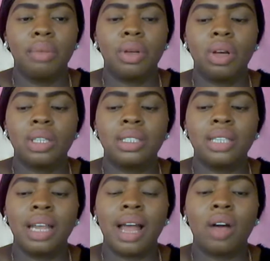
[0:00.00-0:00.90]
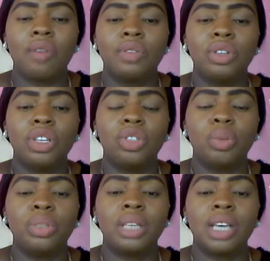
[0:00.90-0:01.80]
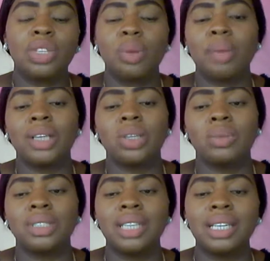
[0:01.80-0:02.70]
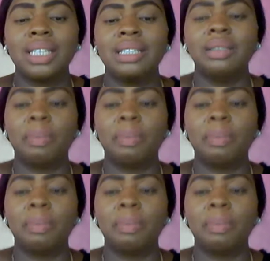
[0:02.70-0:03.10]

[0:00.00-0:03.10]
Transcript: Because the lack of this jurisdiction by some states is